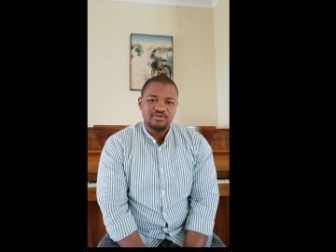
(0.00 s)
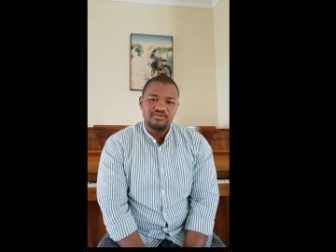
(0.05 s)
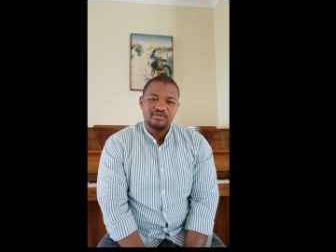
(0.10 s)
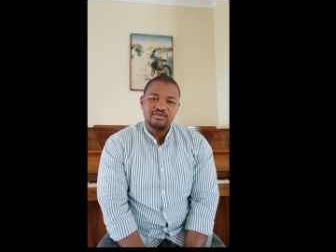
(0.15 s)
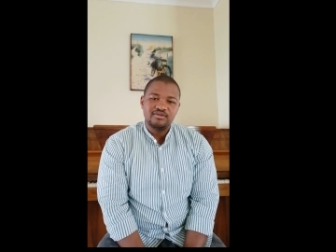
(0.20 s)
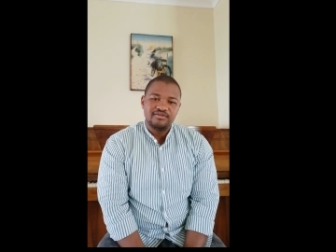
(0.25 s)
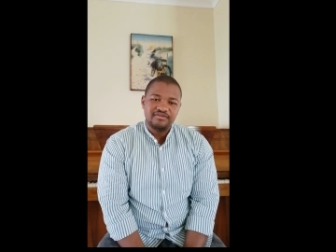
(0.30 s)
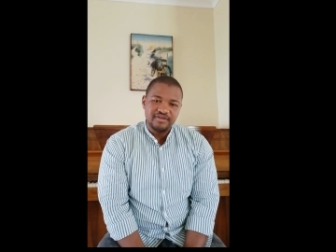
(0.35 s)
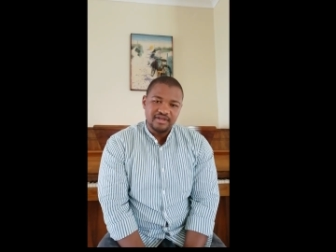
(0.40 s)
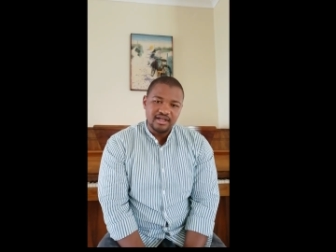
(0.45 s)
to
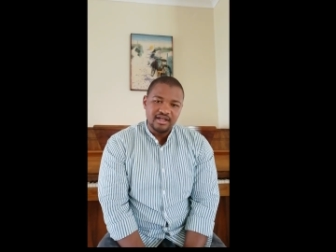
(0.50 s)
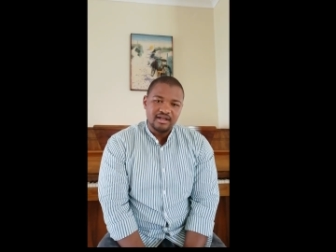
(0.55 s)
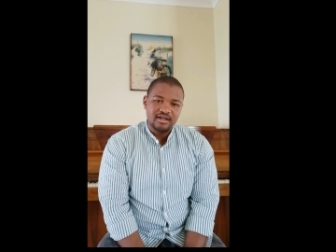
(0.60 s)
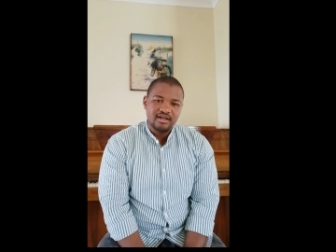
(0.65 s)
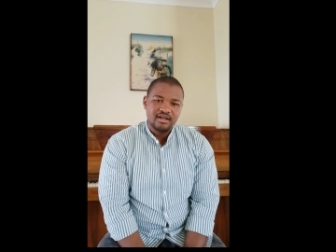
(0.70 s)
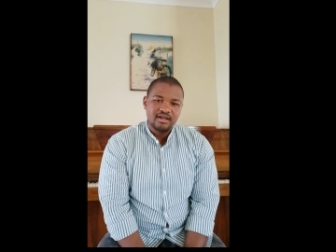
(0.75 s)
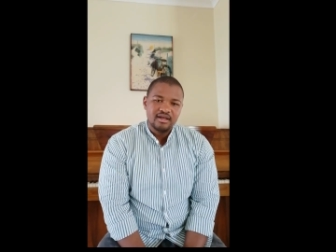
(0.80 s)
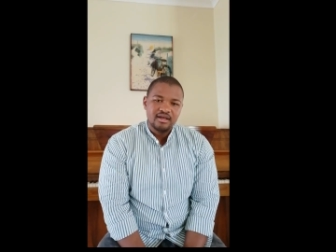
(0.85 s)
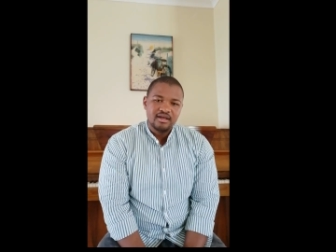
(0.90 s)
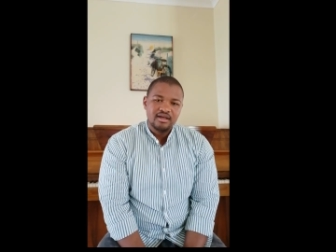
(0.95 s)
fulfill,
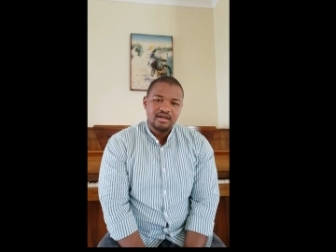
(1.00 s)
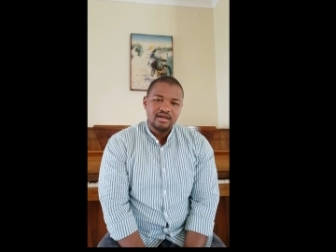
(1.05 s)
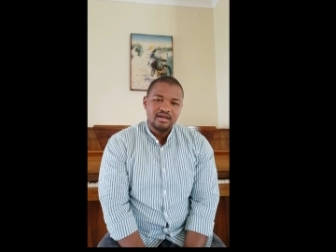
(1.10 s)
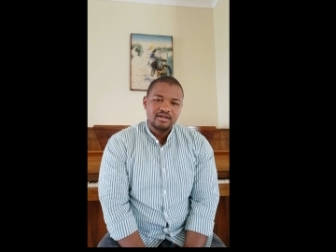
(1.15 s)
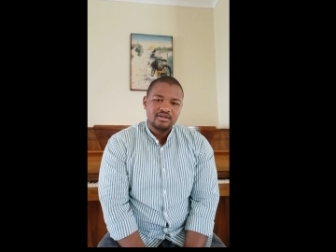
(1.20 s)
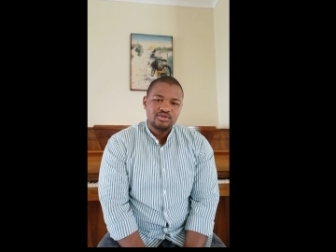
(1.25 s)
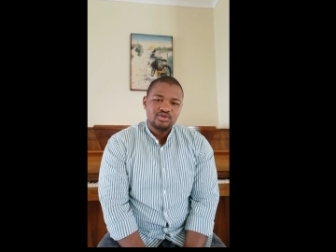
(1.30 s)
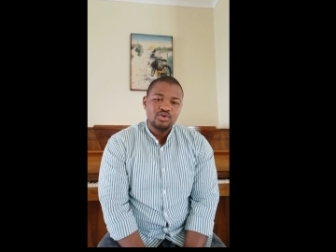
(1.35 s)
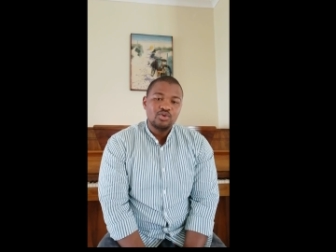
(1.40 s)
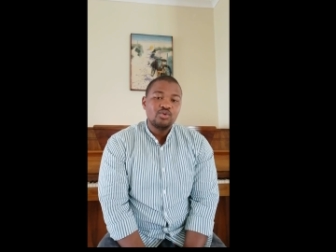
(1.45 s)

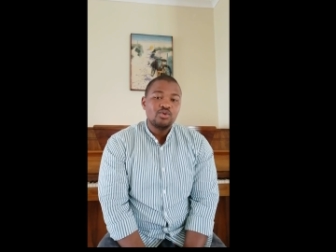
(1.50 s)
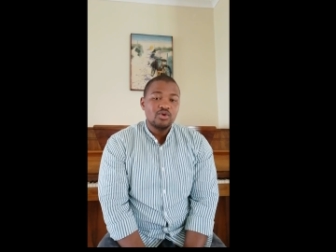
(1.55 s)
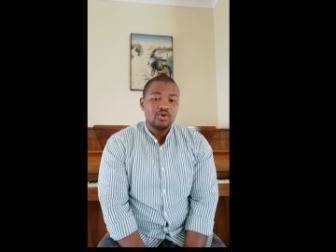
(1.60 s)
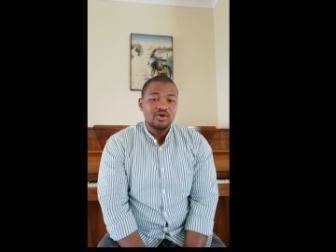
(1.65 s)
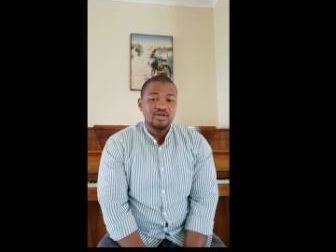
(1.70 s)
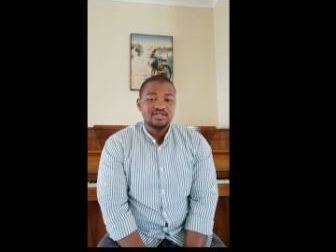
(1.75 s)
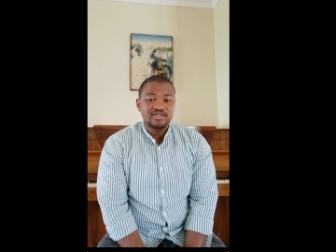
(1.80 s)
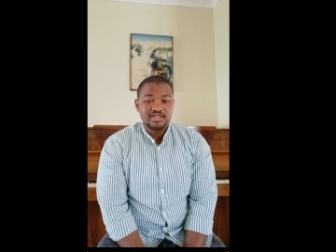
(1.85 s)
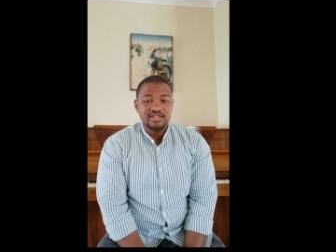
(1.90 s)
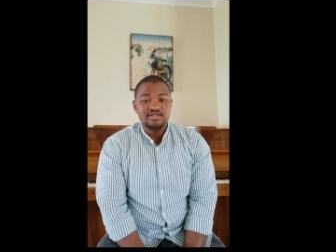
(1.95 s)

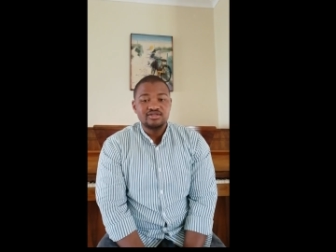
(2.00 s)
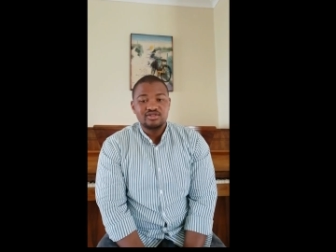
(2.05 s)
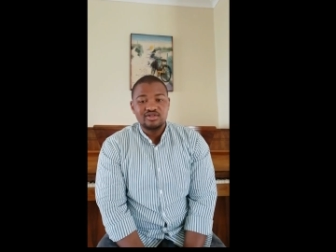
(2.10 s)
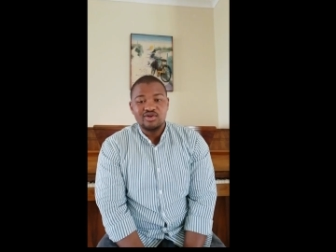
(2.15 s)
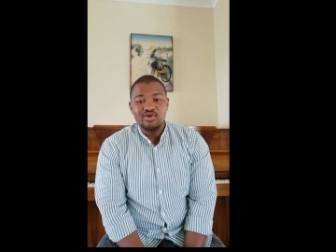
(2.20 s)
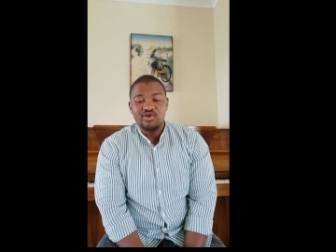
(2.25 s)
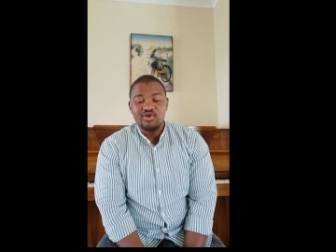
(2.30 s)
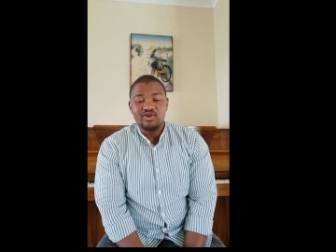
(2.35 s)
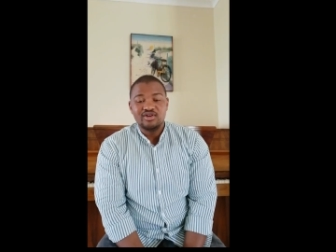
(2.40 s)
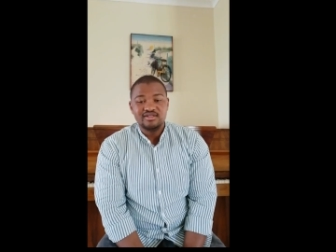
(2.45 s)
towards His
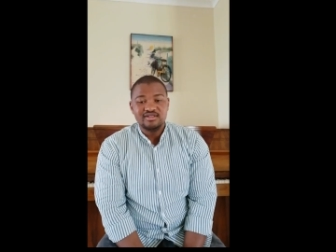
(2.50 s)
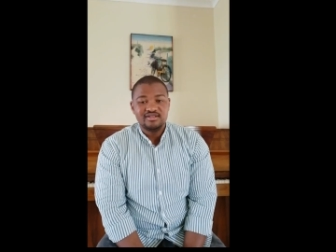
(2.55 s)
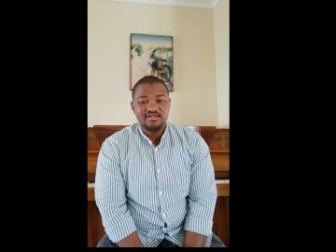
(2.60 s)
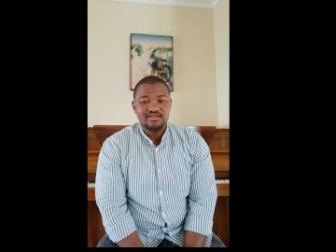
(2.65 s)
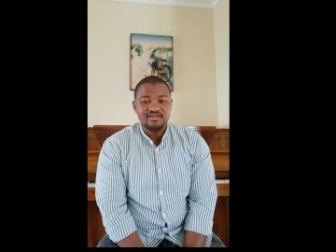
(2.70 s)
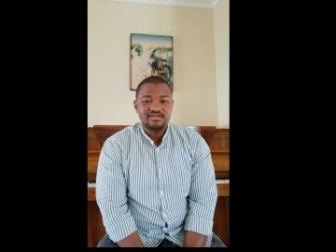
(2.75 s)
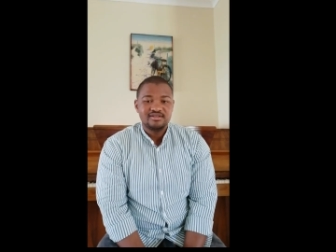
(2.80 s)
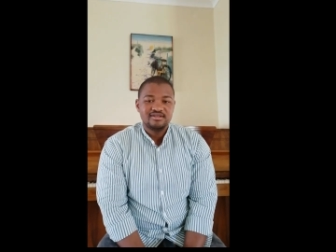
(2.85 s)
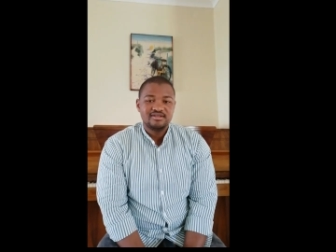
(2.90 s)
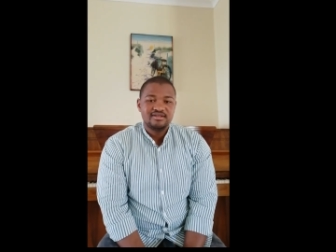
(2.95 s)

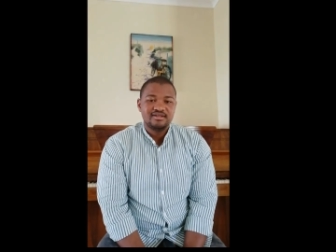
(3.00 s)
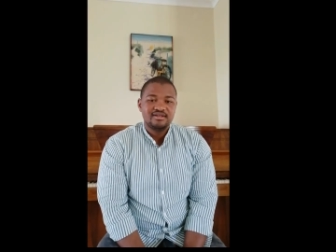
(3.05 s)
cause.